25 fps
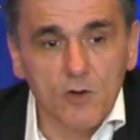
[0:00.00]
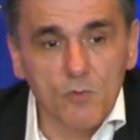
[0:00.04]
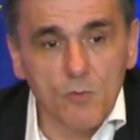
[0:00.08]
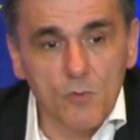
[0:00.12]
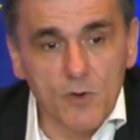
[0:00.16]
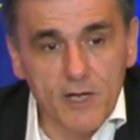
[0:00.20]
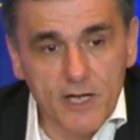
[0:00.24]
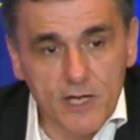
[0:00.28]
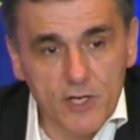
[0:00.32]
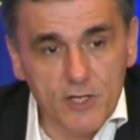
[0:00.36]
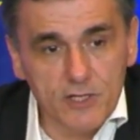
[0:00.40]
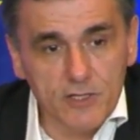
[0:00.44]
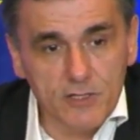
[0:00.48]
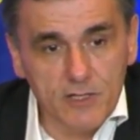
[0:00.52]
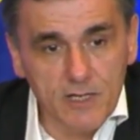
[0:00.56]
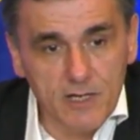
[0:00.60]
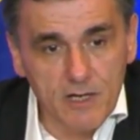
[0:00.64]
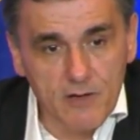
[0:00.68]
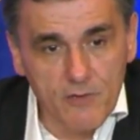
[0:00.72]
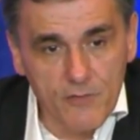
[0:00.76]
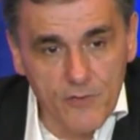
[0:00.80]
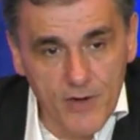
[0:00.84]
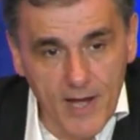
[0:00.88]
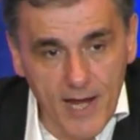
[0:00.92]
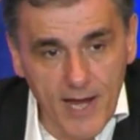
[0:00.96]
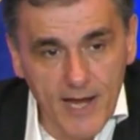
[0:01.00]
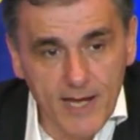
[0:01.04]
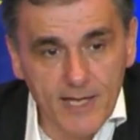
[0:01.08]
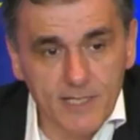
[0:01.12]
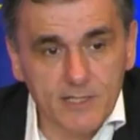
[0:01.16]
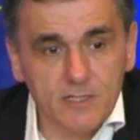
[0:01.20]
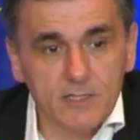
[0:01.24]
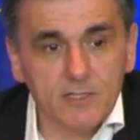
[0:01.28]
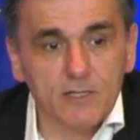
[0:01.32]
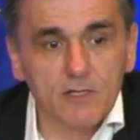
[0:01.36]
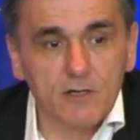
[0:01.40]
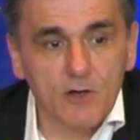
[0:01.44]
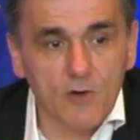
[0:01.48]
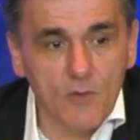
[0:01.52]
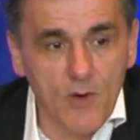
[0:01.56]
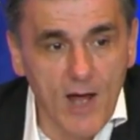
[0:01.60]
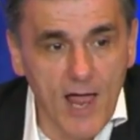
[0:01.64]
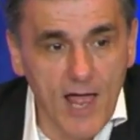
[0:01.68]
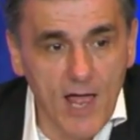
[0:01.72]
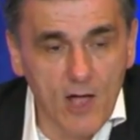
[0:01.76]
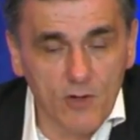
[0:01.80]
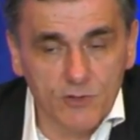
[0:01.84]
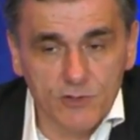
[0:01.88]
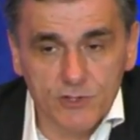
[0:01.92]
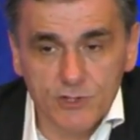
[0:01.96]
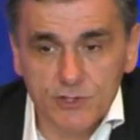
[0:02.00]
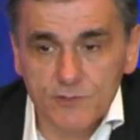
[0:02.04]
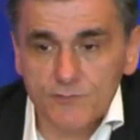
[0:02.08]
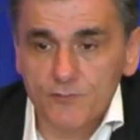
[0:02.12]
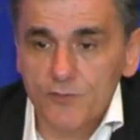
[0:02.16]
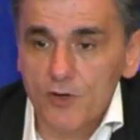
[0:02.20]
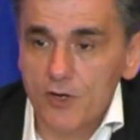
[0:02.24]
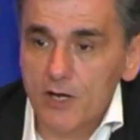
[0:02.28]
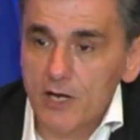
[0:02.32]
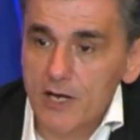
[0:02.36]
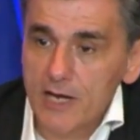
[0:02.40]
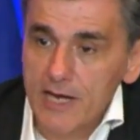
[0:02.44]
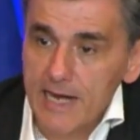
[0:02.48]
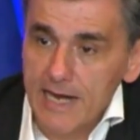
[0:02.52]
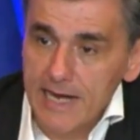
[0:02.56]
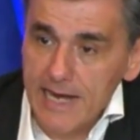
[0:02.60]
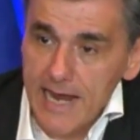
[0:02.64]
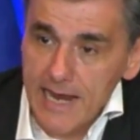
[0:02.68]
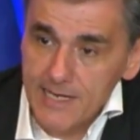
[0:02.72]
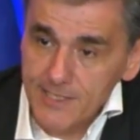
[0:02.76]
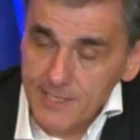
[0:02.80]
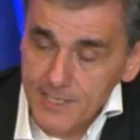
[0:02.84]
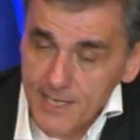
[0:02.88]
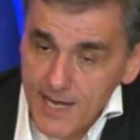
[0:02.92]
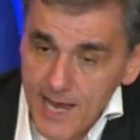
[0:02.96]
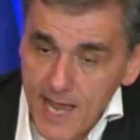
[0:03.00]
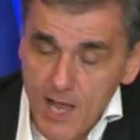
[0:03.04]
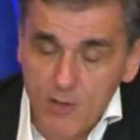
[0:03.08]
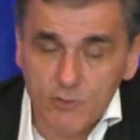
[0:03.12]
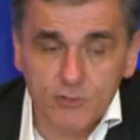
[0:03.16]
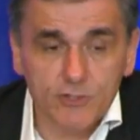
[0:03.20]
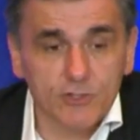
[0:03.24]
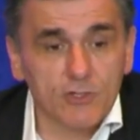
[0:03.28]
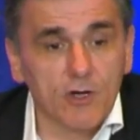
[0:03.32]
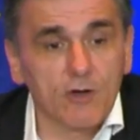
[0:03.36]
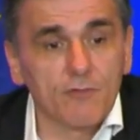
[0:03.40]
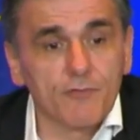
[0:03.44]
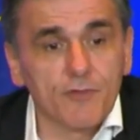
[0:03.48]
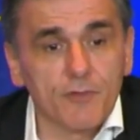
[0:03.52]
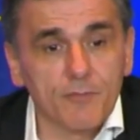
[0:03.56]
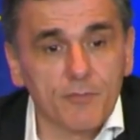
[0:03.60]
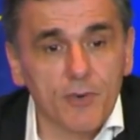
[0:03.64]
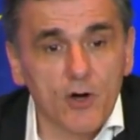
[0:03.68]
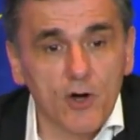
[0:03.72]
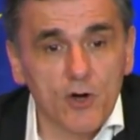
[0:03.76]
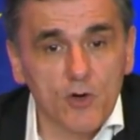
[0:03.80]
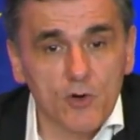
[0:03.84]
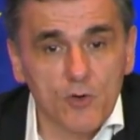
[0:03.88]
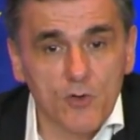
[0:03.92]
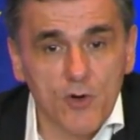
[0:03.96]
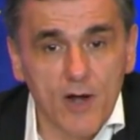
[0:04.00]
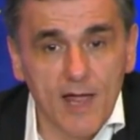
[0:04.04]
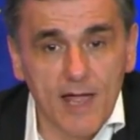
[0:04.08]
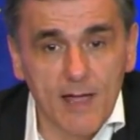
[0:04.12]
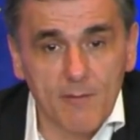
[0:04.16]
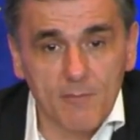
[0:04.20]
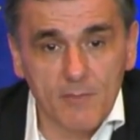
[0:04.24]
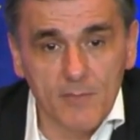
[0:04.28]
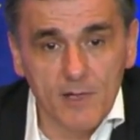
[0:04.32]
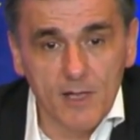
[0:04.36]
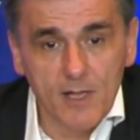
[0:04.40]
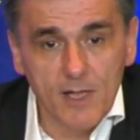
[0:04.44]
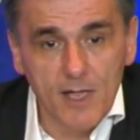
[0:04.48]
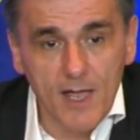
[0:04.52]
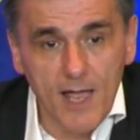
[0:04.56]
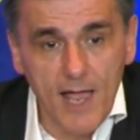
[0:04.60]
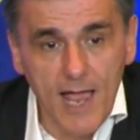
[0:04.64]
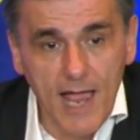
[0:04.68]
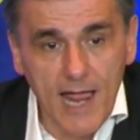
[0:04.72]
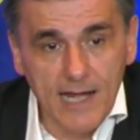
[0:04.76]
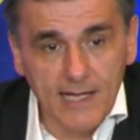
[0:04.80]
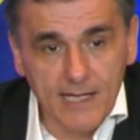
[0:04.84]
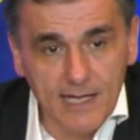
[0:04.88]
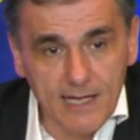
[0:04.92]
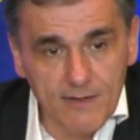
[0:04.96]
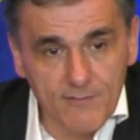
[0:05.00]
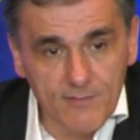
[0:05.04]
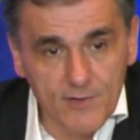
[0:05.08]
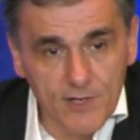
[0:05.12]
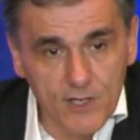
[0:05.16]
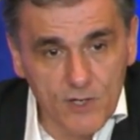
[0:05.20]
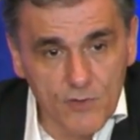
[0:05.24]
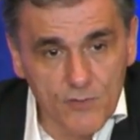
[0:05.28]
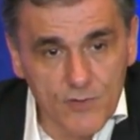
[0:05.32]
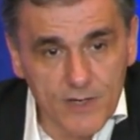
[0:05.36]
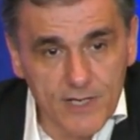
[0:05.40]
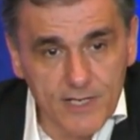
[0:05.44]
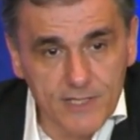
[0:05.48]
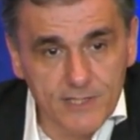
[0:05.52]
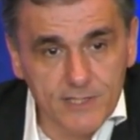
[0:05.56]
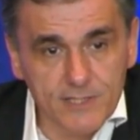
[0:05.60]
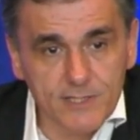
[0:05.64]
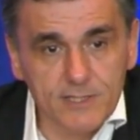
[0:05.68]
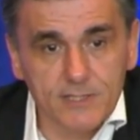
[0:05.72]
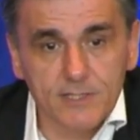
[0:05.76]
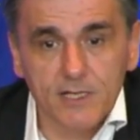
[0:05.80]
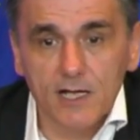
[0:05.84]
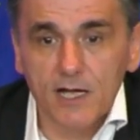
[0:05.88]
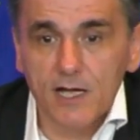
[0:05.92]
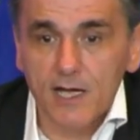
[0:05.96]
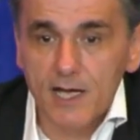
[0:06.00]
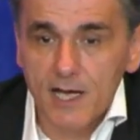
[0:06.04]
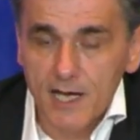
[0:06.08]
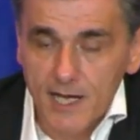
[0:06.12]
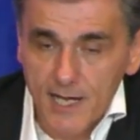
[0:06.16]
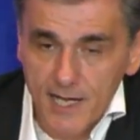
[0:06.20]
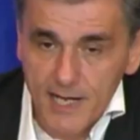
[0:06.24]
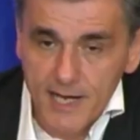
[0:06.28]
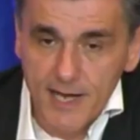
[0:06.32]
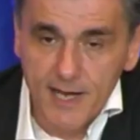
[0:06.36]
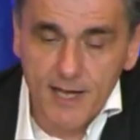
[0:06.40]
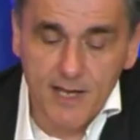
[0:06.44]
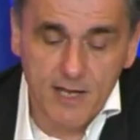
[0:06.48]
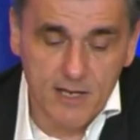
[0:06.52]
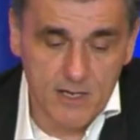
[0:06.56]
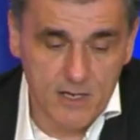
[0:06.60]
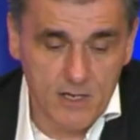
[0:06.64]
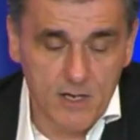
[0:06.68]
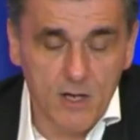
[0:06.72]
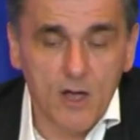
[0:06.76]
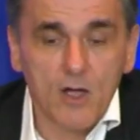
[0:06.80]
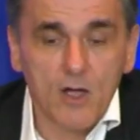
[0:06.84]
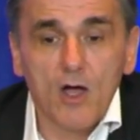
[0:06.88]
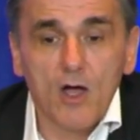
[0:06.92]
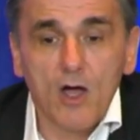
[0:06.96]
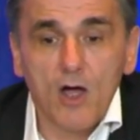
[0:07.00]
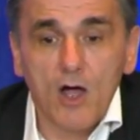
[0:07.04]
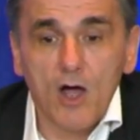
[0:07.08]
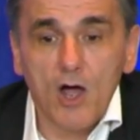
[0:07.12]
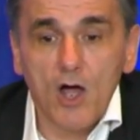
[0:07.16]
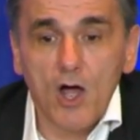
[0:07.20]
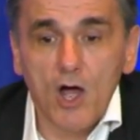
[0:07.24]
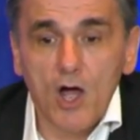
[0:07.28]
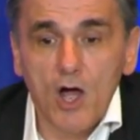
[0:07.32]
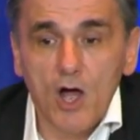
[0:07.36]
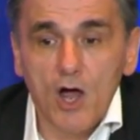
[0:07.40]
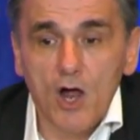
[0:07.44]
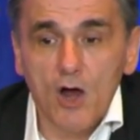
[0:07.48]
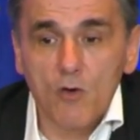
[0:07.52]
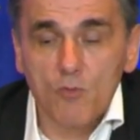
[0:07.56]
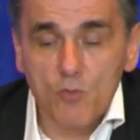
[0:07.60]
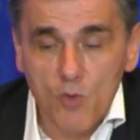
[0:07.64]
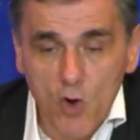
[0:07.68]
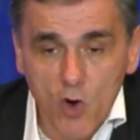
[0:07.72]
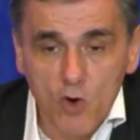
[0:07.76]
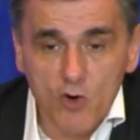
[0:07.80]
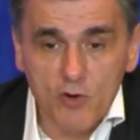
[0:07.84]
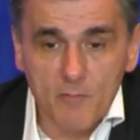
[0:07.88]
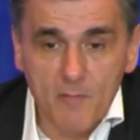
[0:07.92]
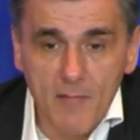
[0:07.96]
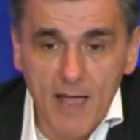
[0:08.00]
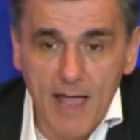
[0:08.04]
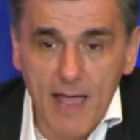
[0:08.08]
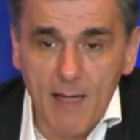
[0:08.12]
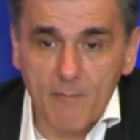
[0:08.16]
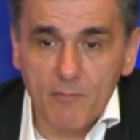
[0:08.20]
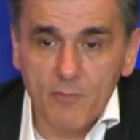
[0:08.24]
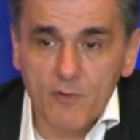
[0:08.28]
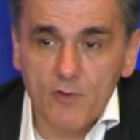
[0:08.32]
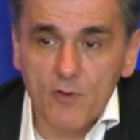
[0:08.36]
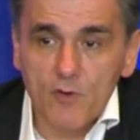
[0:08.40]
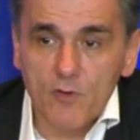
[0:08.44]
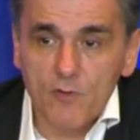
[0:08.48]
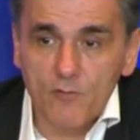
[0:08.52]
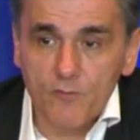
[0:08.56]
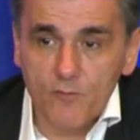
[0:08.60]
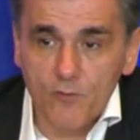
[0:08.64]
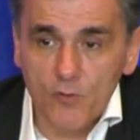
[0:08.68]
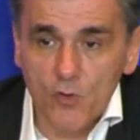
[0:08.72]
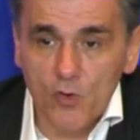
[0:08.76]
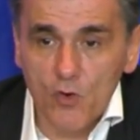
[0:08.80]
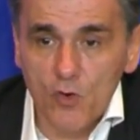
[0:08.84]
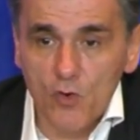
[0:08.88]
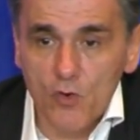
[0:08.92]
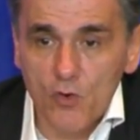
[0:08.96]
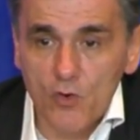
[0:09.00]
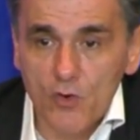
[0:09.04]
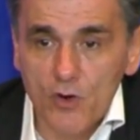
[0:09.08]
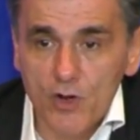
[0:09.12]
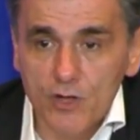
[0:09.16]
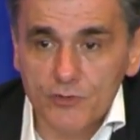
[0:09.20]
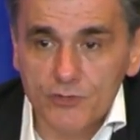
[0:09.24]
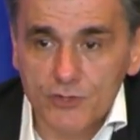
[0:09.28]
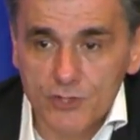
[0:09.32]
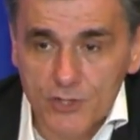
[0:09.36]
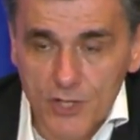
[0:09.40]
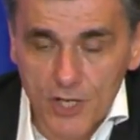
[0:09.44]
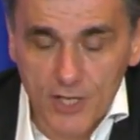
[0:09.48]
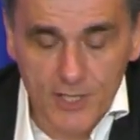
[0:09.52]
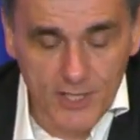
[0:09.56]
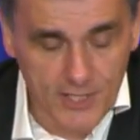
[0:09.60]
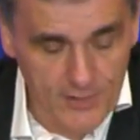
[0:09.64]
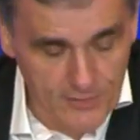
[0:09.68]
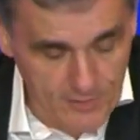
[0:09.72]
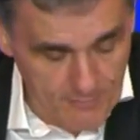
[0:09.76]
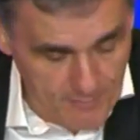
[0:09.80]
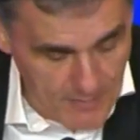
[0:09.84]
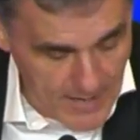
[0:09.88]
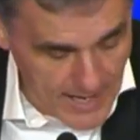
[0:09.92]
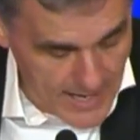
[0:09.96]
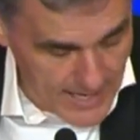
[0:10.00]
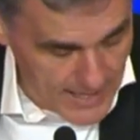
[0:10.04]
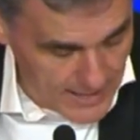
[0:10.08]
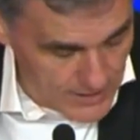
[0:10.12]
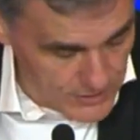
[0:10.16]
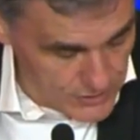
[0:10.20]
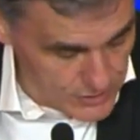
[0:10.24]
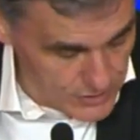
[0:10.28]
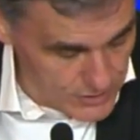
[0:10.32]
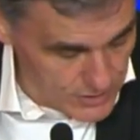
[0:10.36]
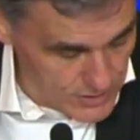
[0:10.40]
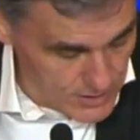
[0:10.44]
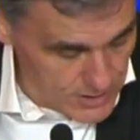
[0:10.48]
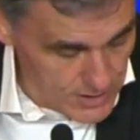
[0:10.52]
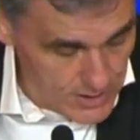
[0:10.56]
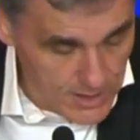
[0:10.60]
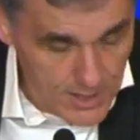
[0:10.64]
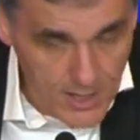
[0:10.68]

we could create the grounds for getting out of the programme and giving Greece a clear roadmap for turning the page.